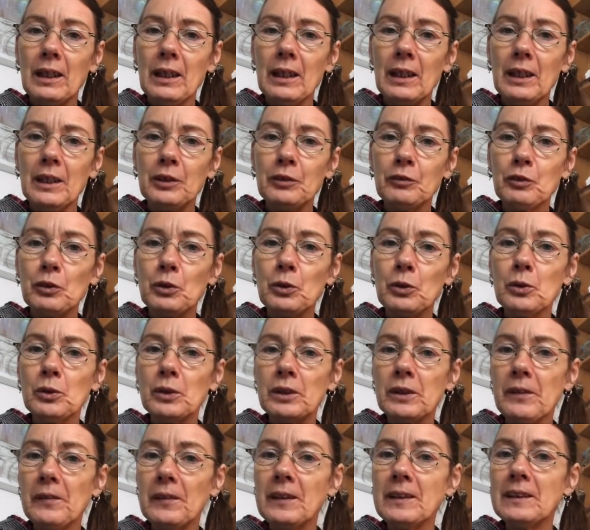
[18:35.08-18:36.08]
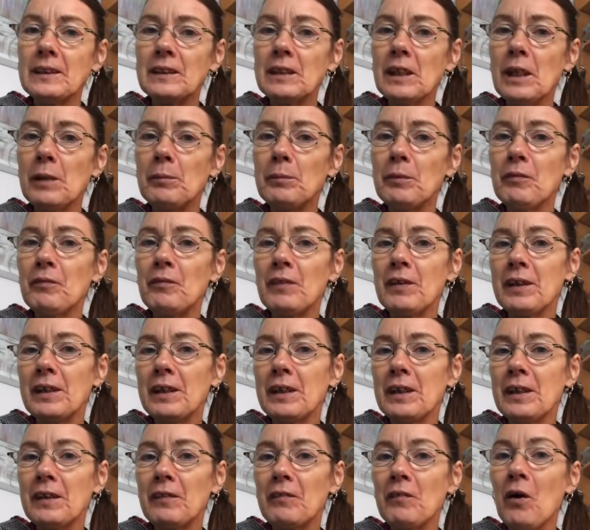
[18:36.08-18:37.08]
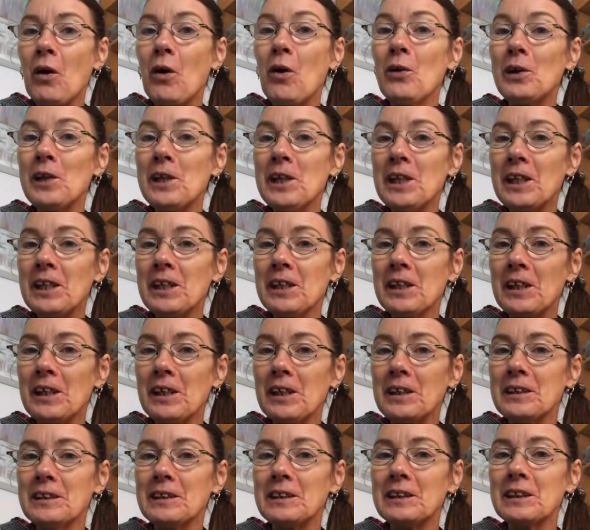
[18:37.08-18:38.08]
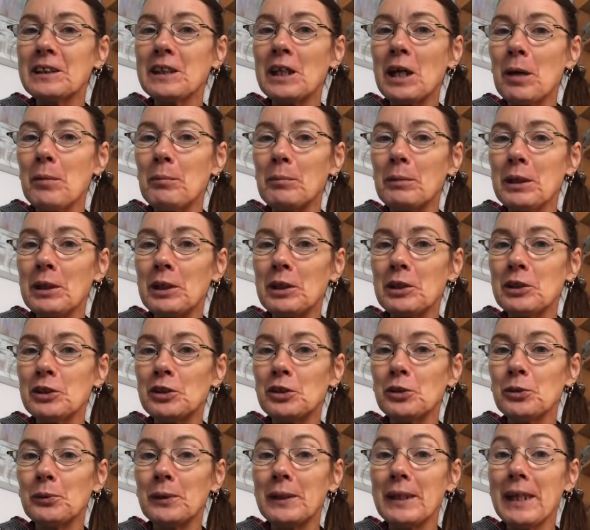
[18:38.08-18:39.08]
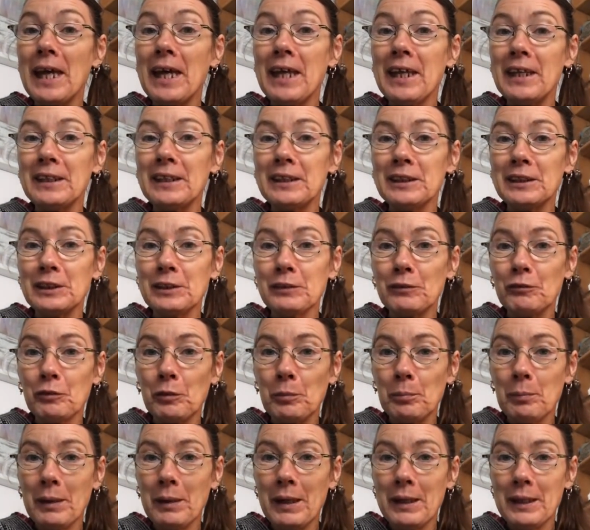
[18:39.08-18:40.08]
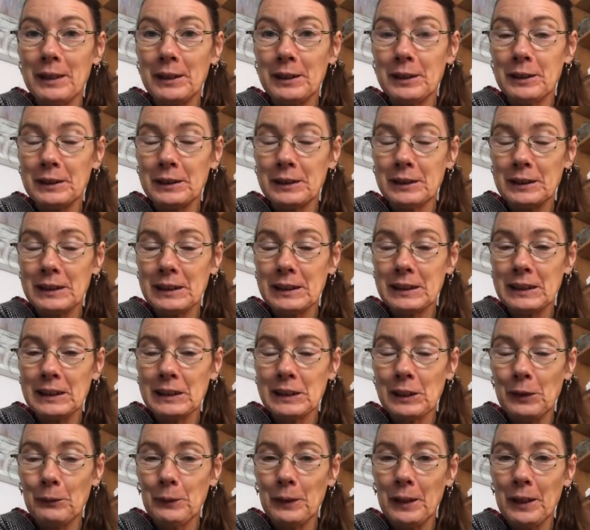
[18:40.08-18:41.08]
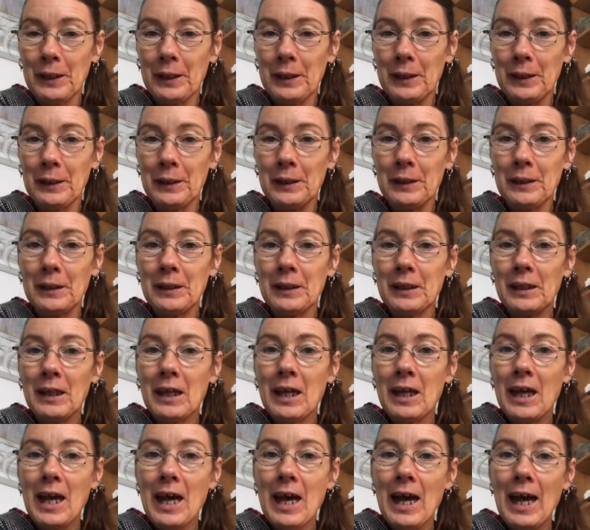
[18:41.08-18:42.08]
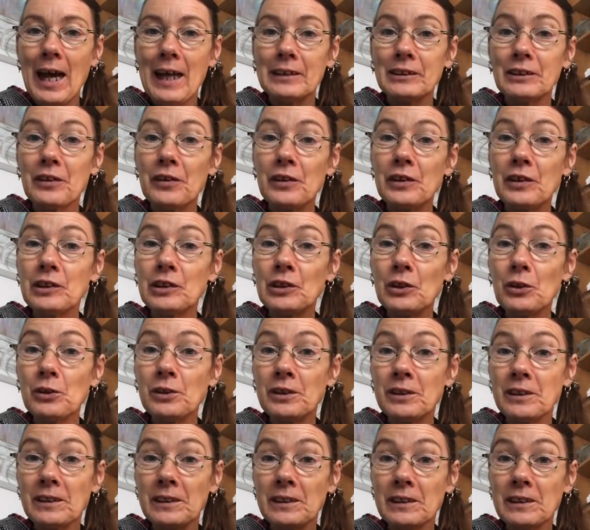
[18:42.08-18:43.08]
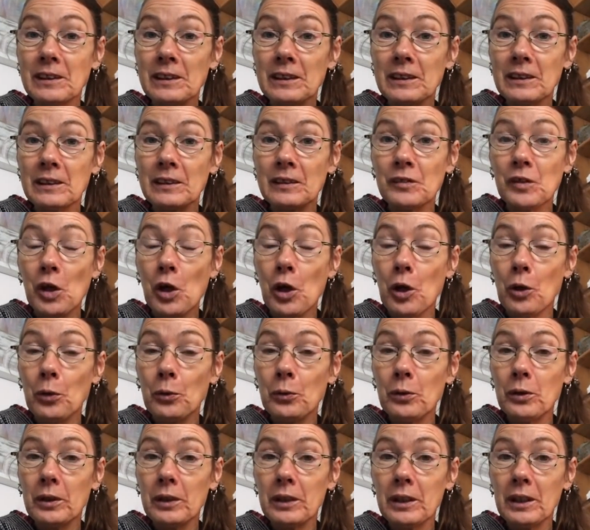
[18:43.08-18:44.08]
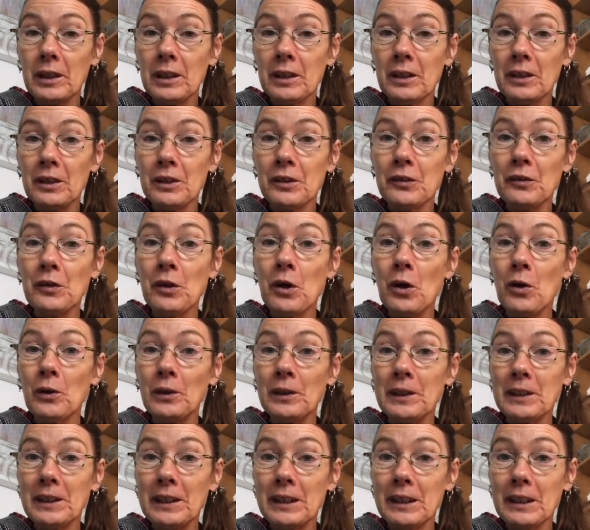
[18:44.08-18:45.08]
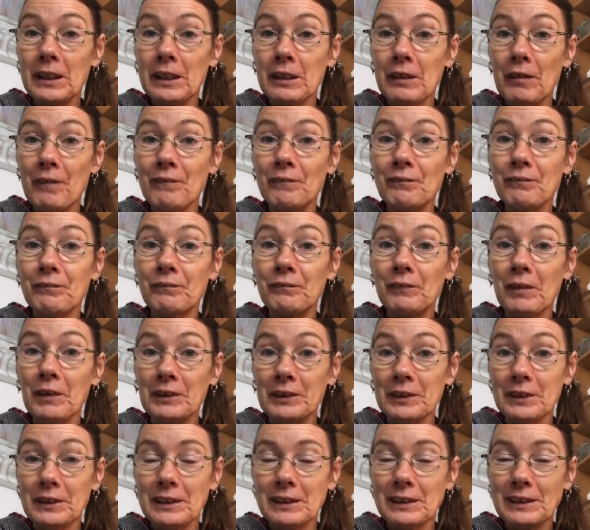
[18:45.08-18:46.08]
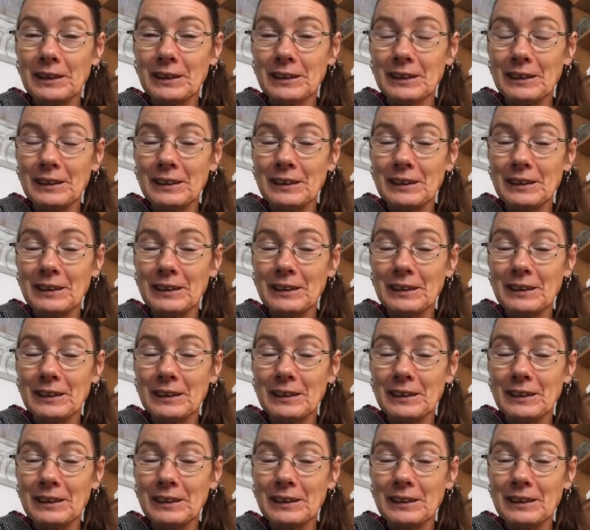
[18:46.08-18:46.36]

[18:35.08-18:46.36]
And of course at this time of the year the Holly King is coming to an end for pagans, okay? At the solstices the Oak King and the Holly King fight,